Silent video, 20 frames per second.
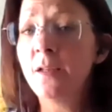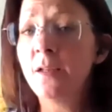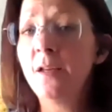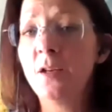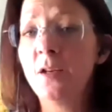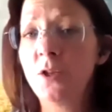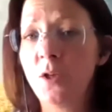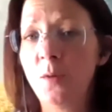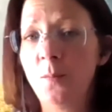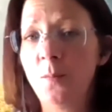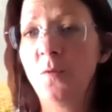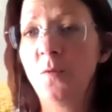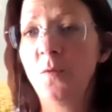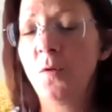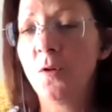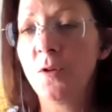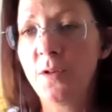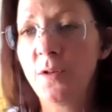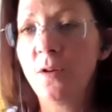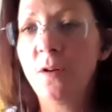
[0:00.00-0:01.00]
and leadership, of
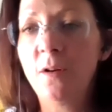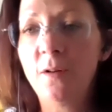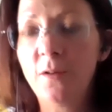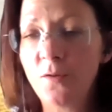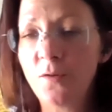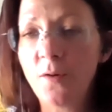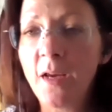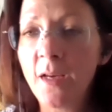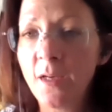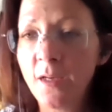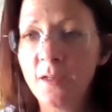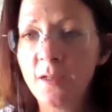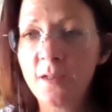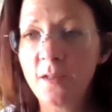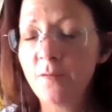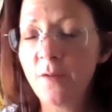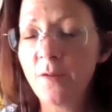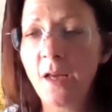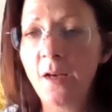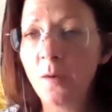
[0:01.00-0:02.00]
course, there are trainings
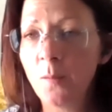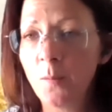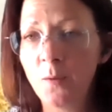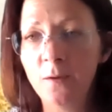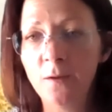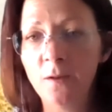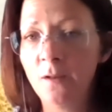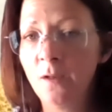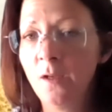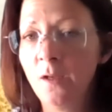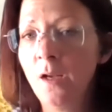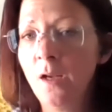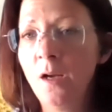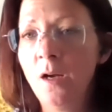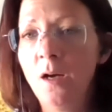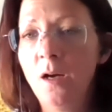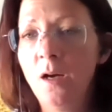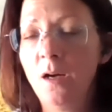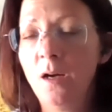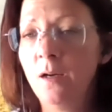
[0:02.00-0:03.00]
available.
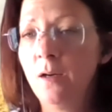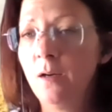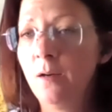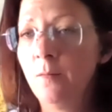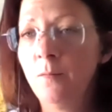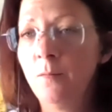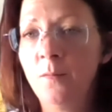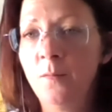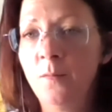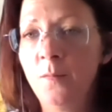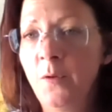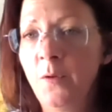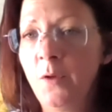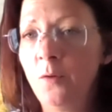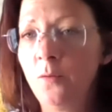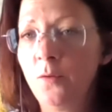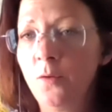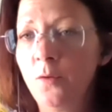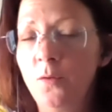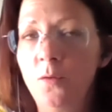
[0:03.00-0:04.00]

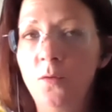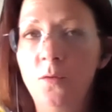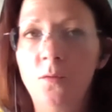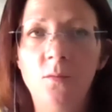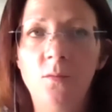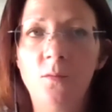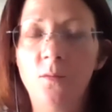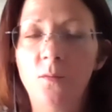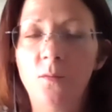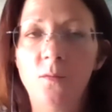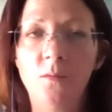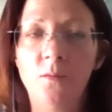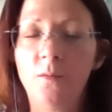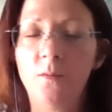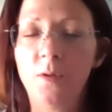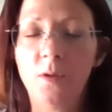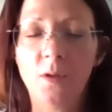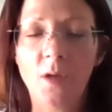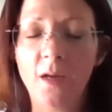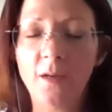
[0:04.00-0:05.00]
You could
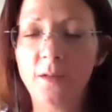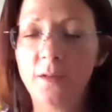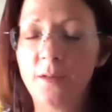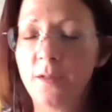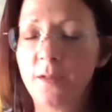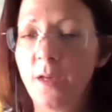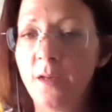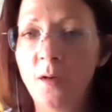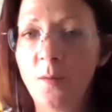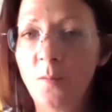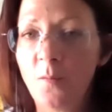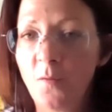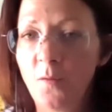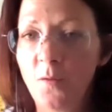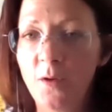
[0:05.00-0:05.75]
either sign up